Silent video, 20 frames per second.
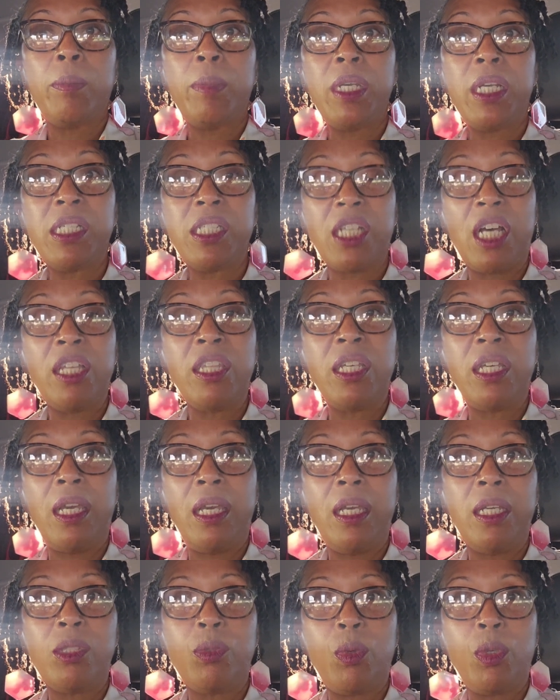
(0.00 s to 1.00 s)
because other
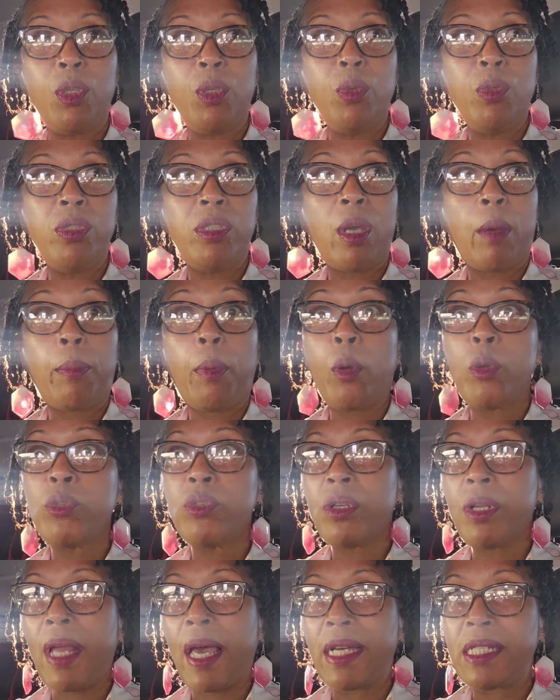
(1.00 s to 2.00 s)
kids would use their
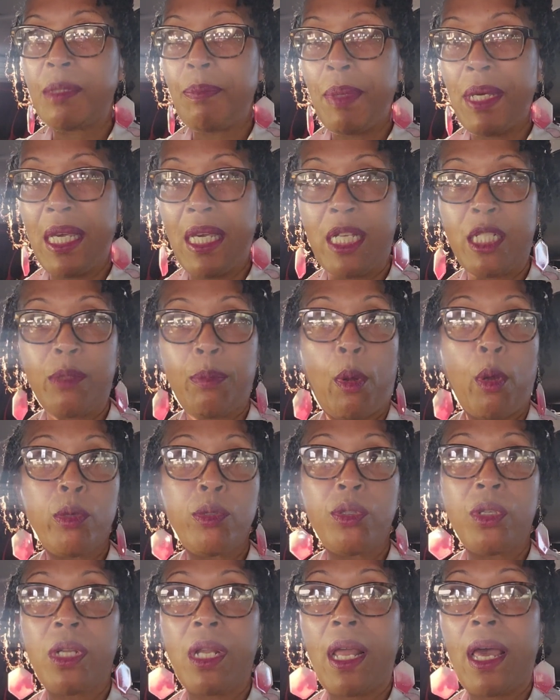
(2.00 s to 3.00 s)
personalized pens,
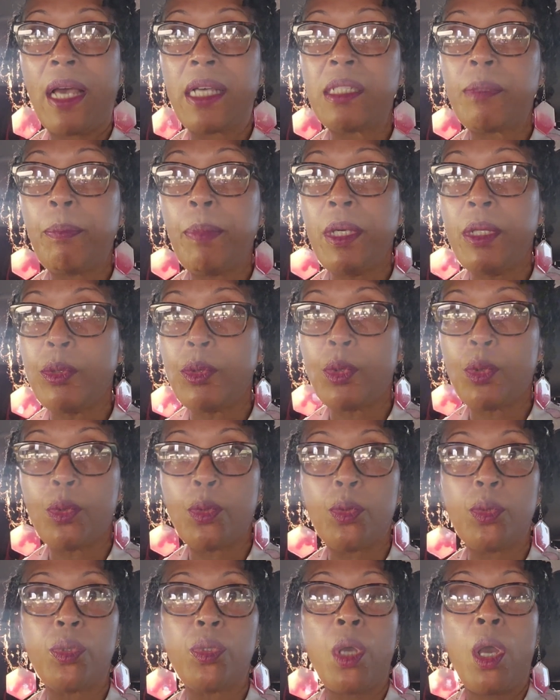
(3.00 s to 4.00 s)
personalized
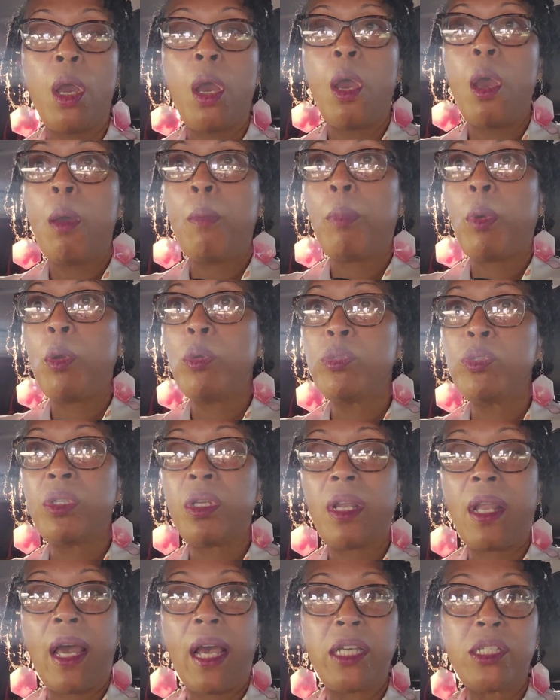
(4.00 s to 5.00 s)
pencils,
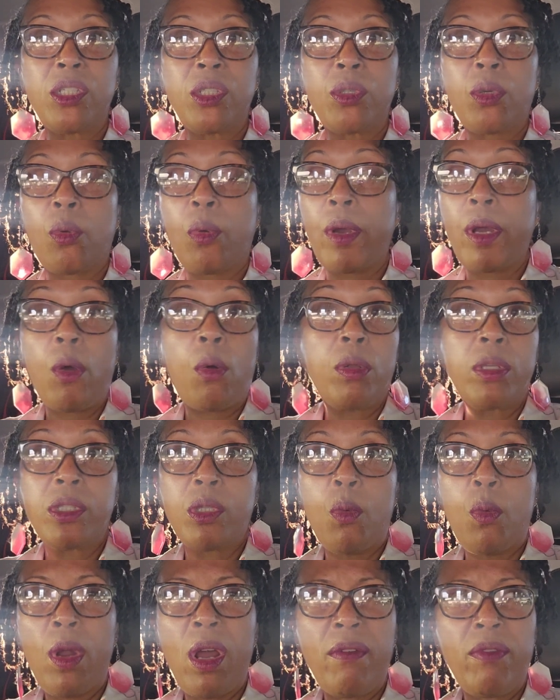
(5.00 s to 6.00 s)
personalized Crayolas,
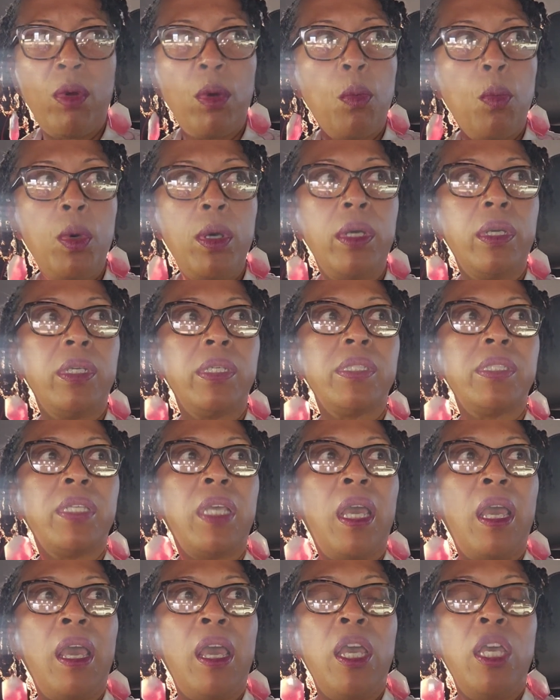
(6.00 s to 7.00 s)
or whatever it was.
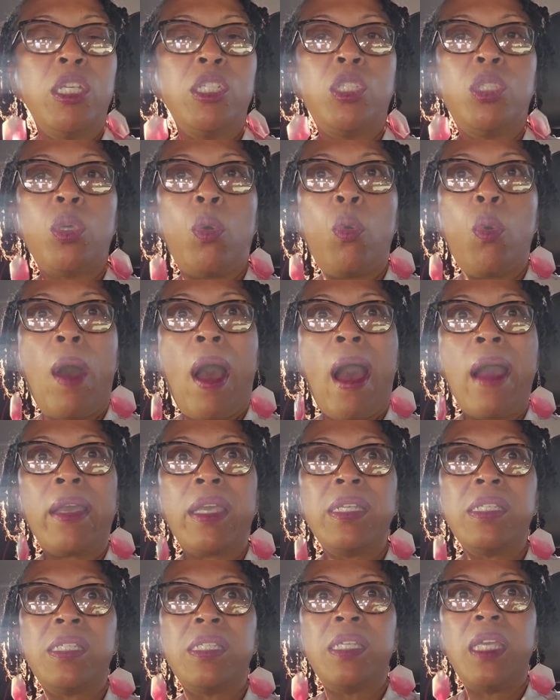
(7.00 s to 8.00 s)
So I
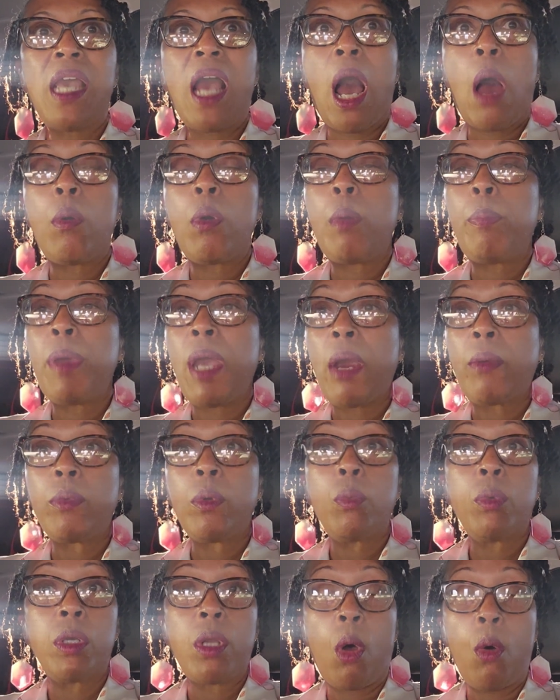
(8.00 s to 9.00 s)
can see how a
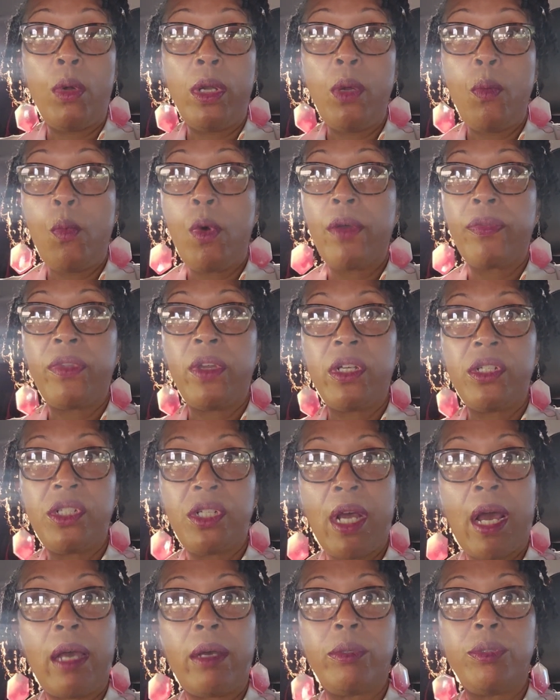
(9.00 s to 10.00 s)
parent would only want their
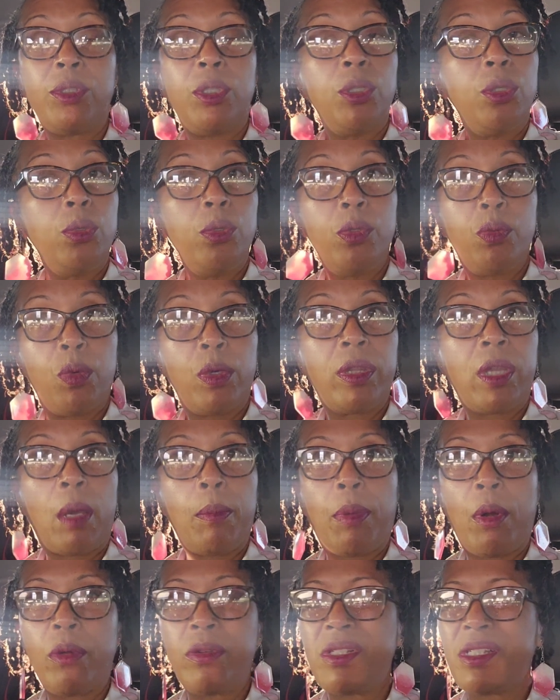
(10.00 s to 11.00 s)
child to use what they
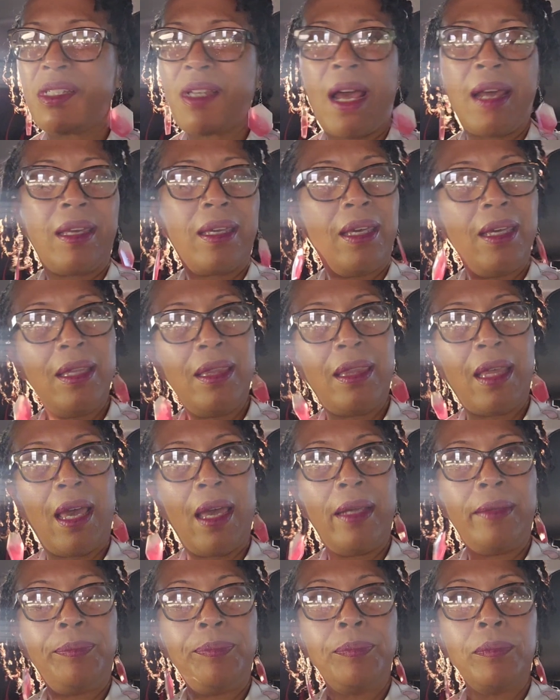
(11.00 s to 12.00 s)
purchase. I get
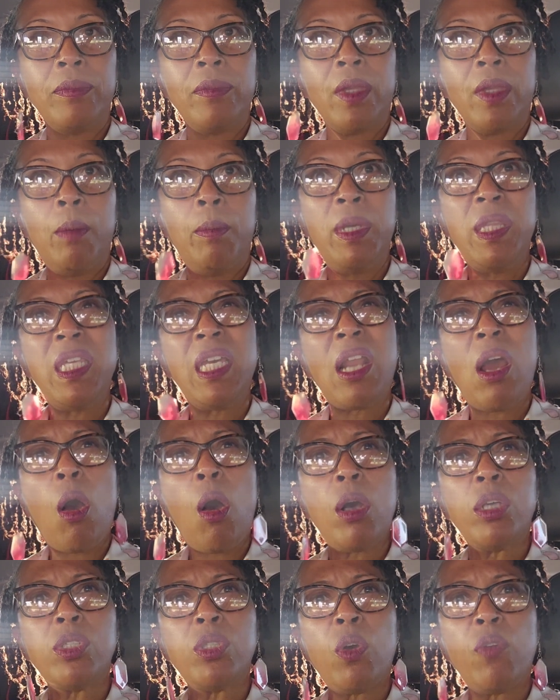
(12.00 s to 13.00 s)
that. But then I
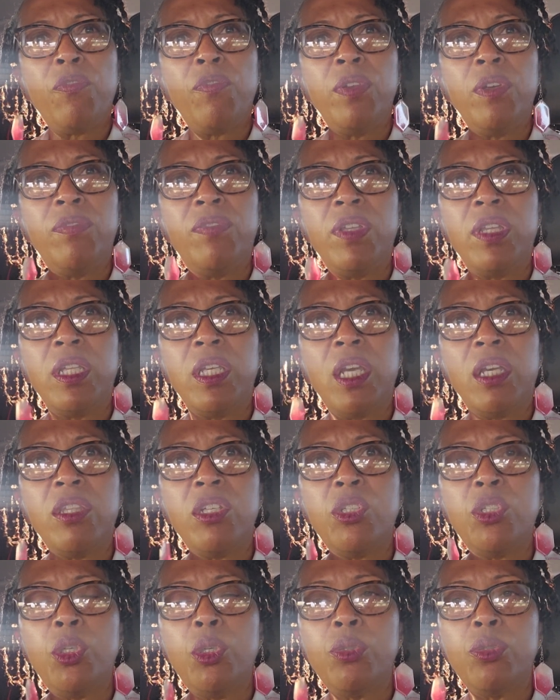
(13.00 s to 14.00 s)
also feel for the
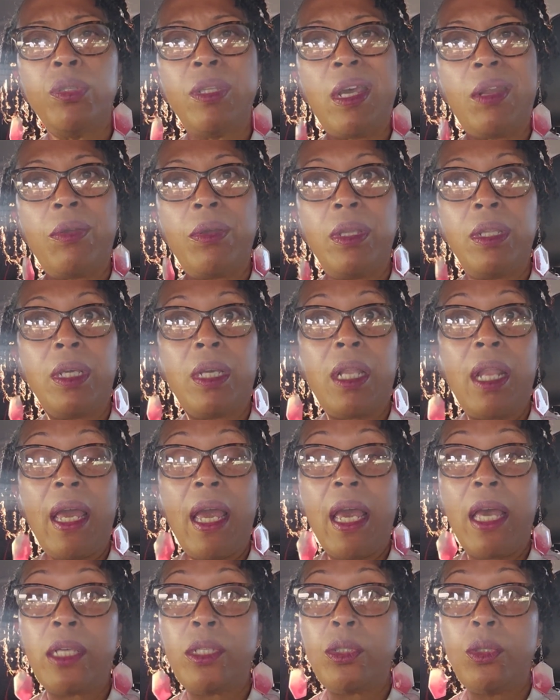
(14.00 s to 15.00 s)
other children that are in the
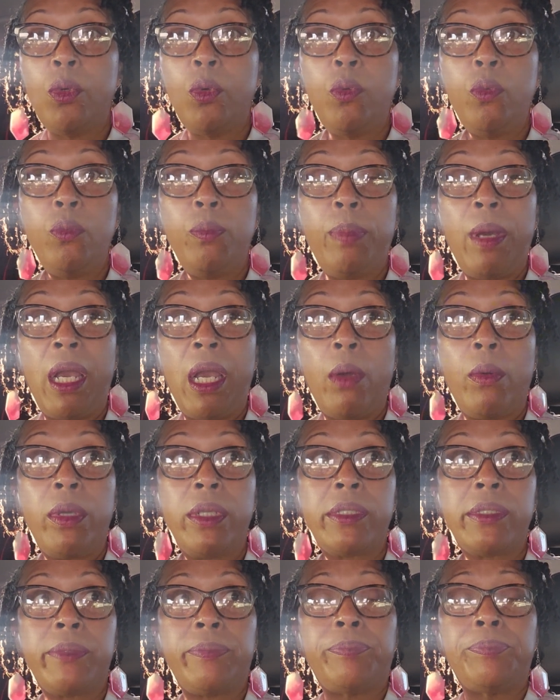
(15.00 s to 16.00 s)
class who
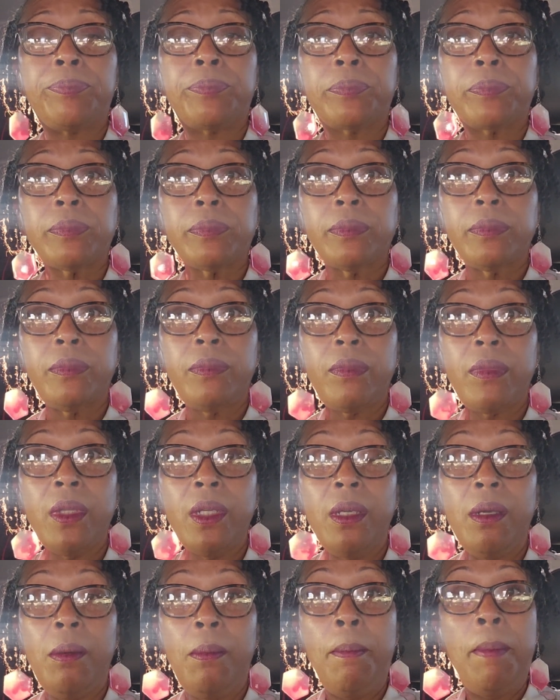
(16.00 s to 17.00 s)
parents
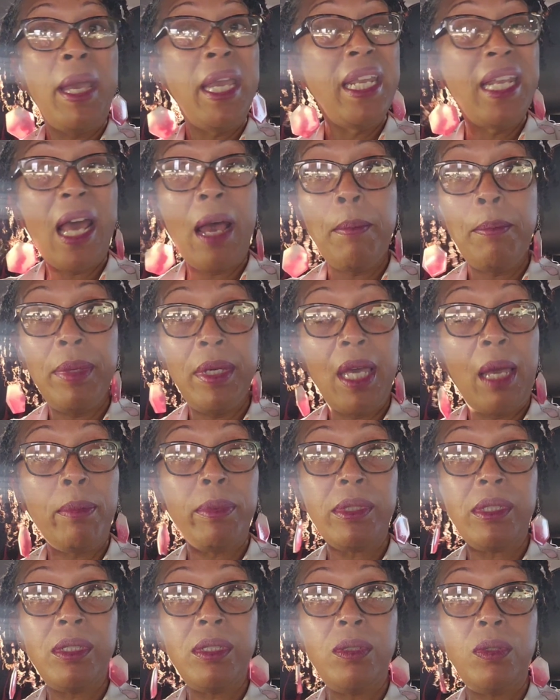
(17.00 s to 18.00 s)
may not be
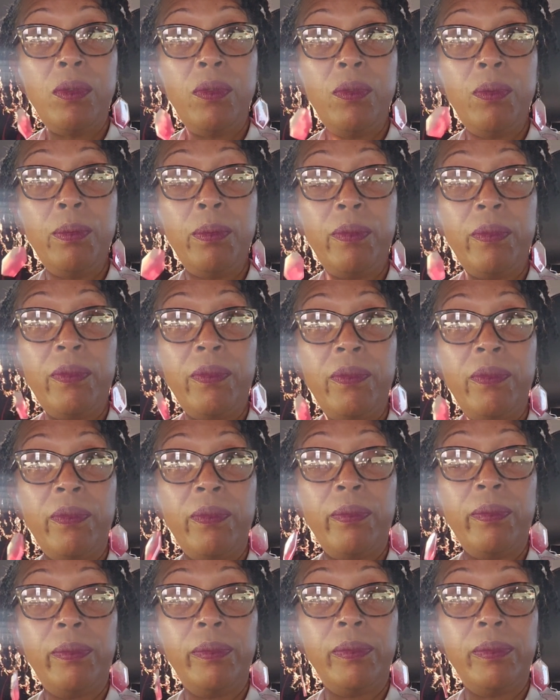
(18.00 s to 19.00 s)
able to
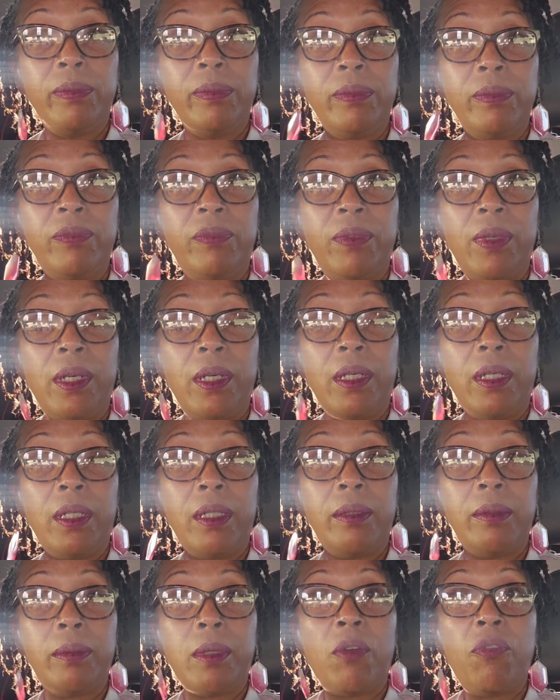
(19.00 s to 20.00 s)

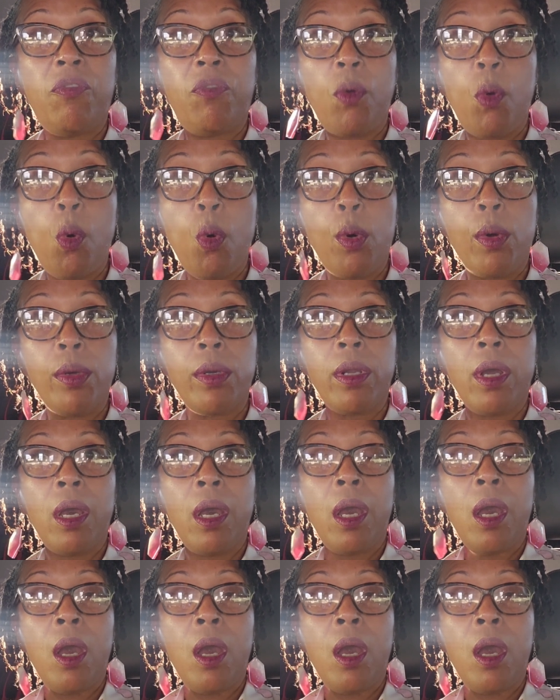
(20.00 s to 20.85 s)
afford